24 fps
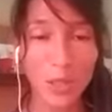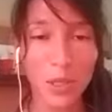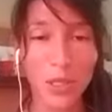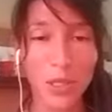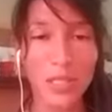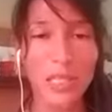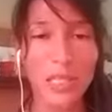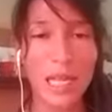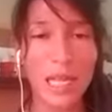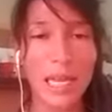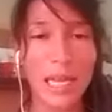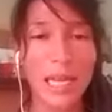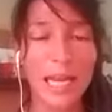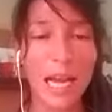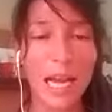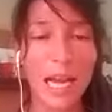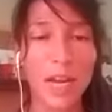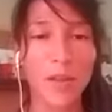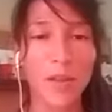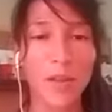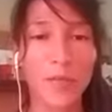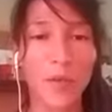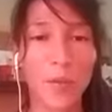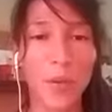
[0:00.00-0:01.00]
So it's
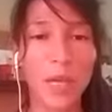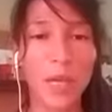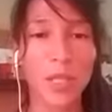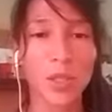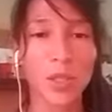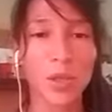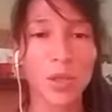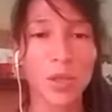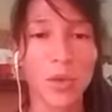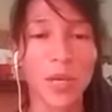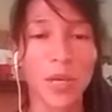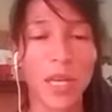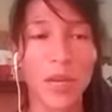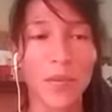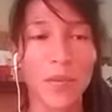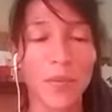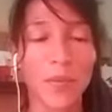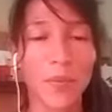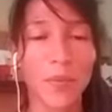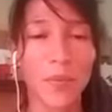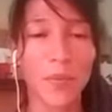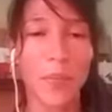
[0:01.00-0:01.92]
kind of a way to give